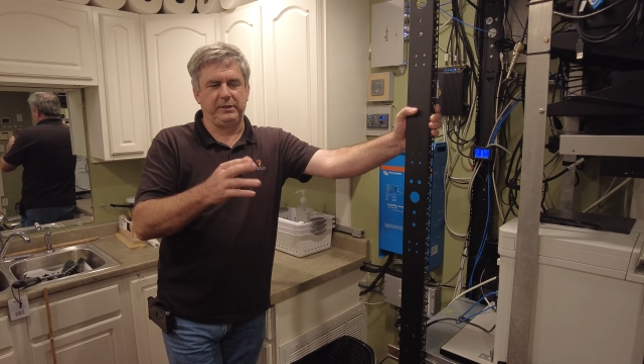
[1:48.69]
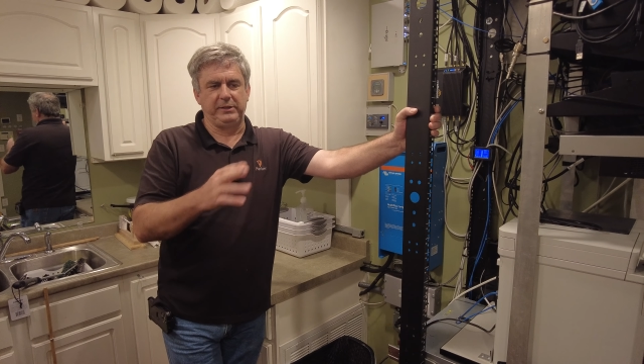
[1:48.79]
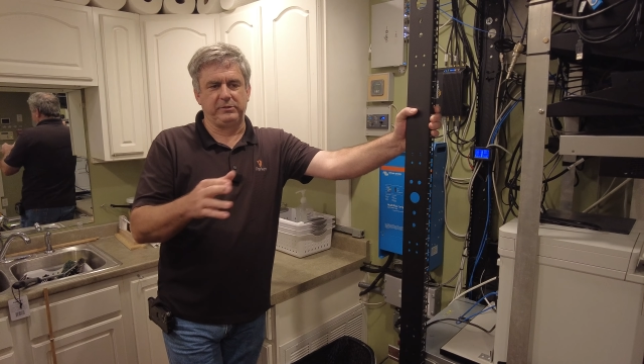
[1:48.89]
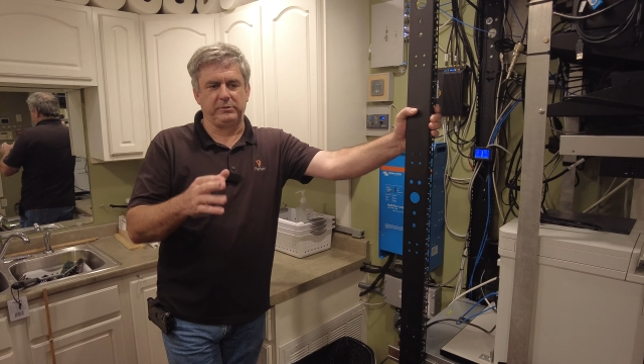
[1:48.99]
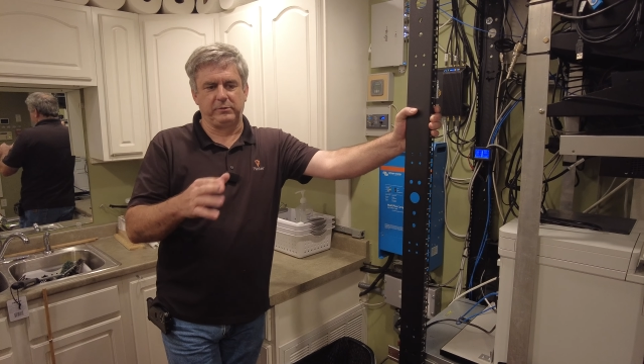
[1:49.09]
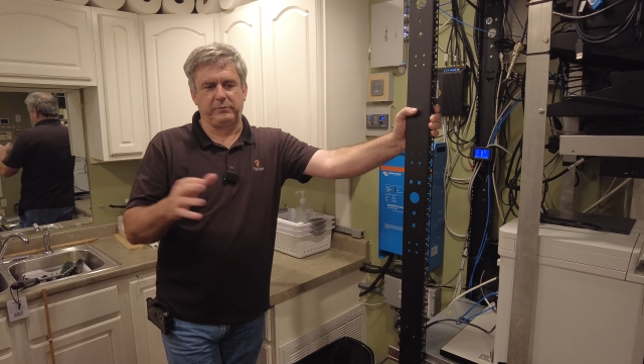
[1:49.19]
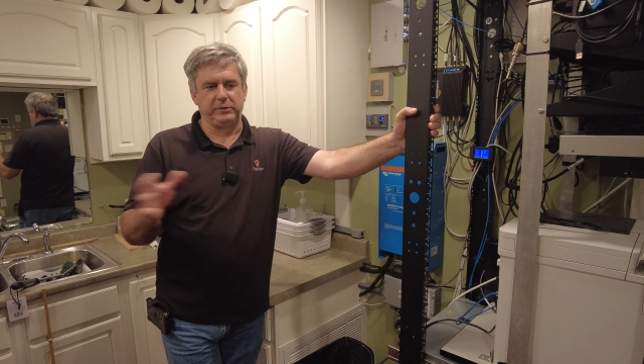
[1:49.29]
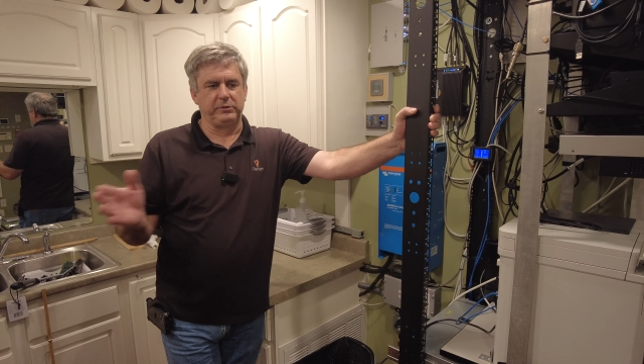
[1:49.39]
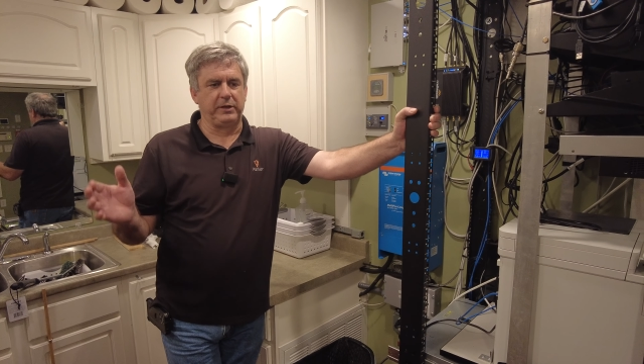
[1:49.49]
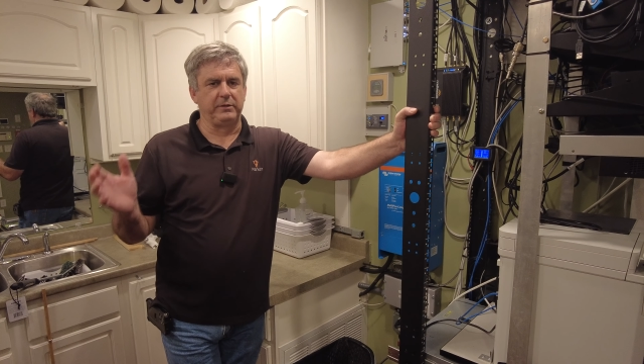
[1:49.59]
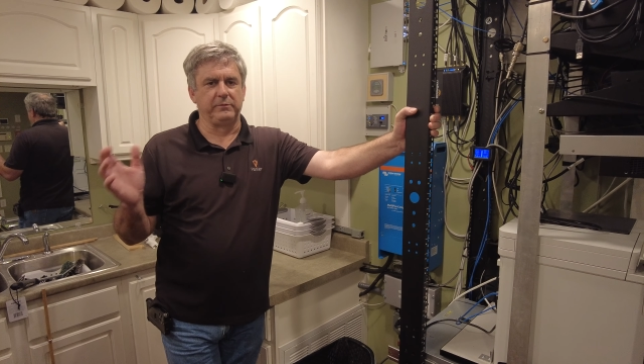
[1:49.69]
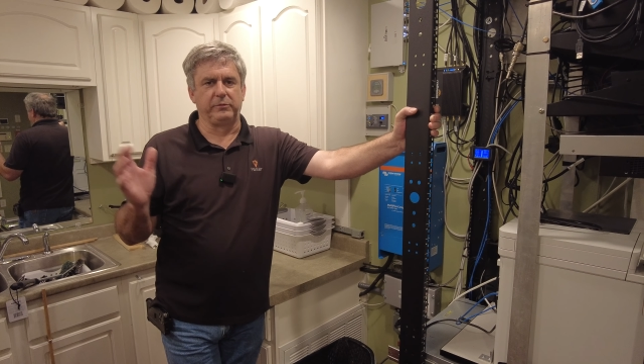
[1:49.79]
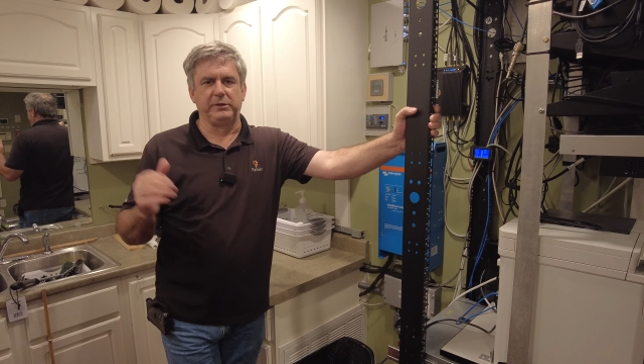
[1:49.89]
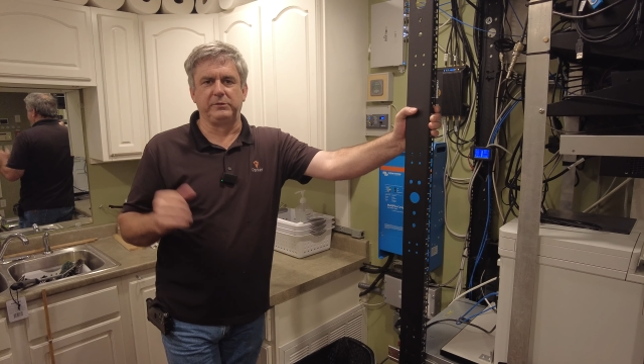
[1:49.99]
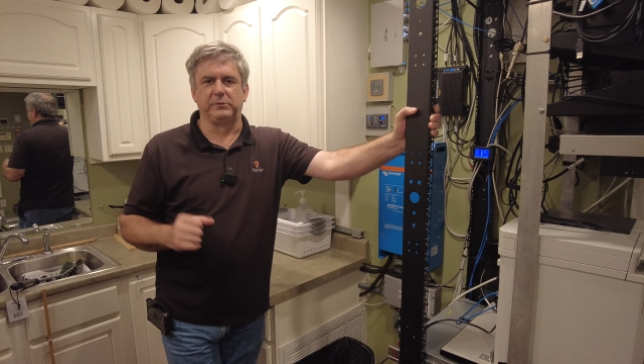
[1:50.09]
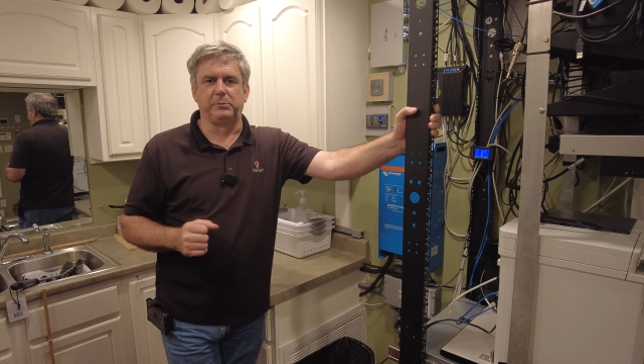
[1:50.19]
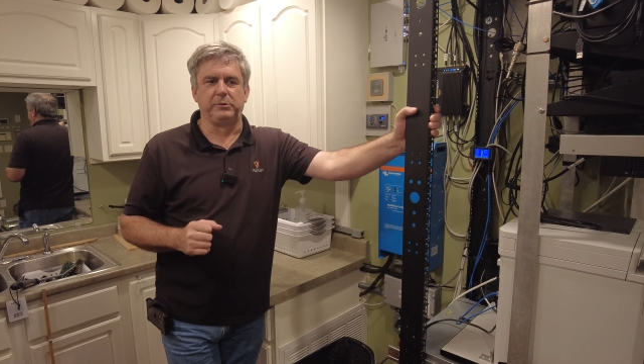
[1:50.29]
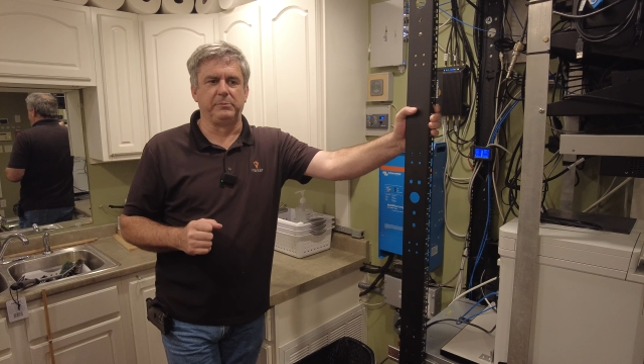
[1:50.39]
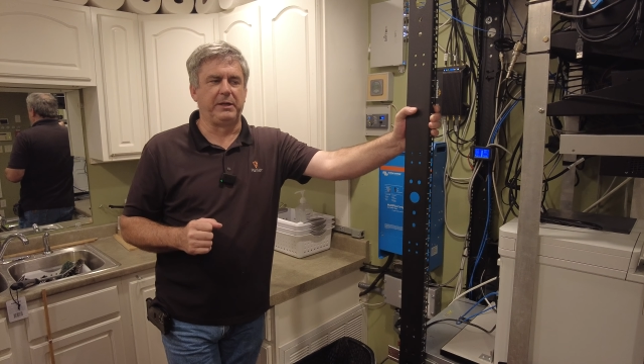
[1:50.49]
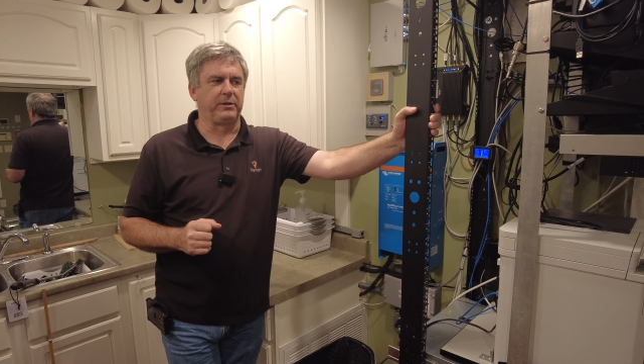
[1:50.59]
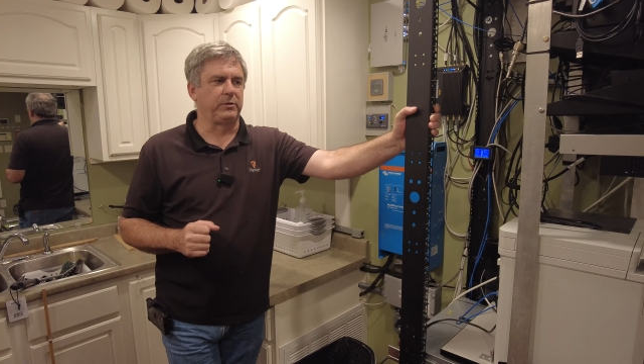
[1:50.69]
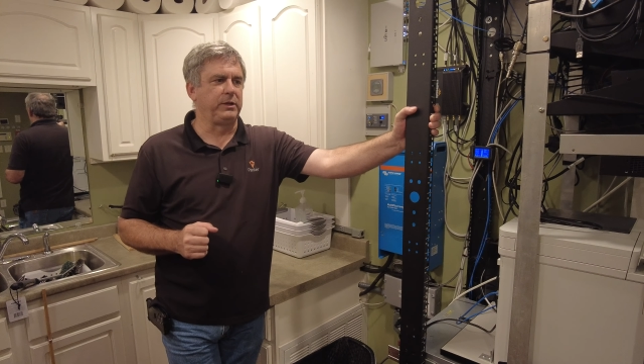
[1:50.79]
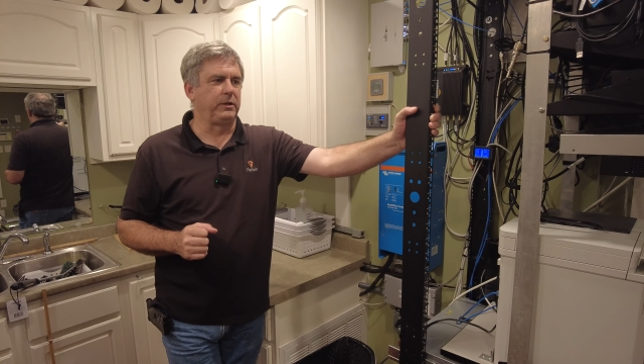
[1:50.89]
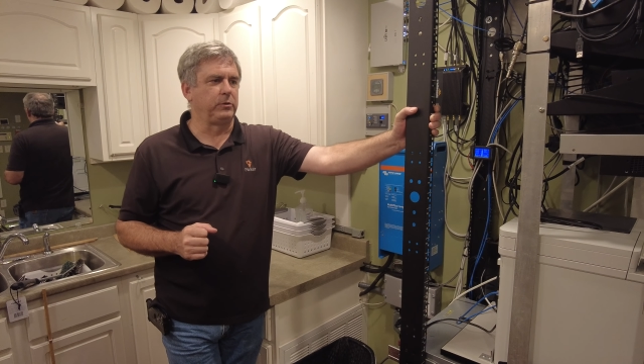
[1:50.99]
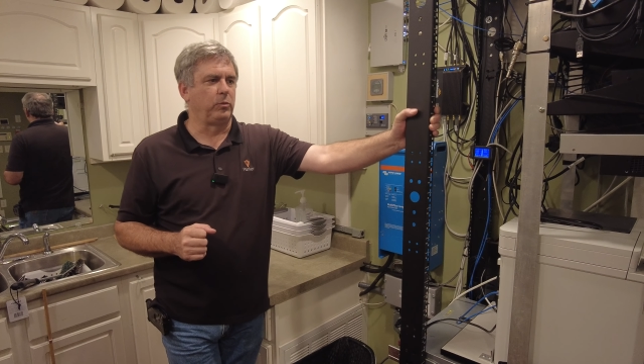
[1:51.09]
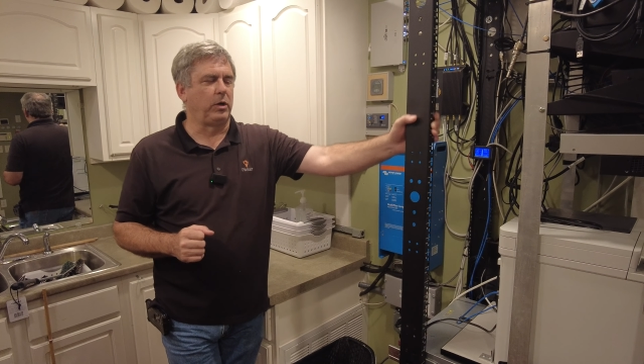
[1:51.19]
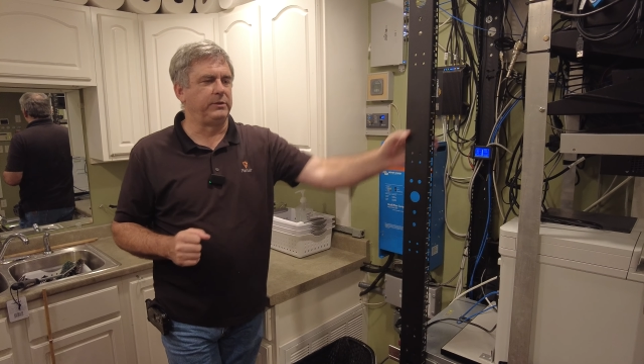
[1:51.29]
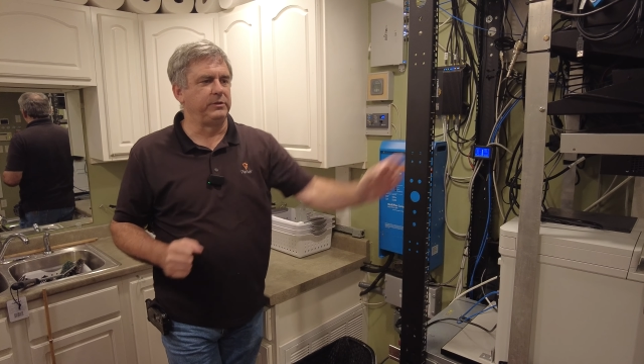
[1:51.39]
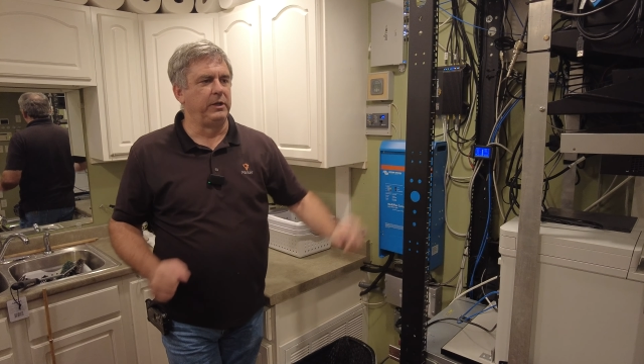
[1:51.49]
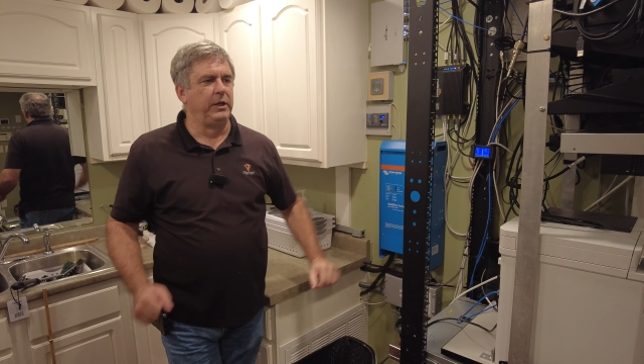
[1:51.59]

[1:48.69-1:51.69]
each of the refrigerator and freezer is pulling about 300 watts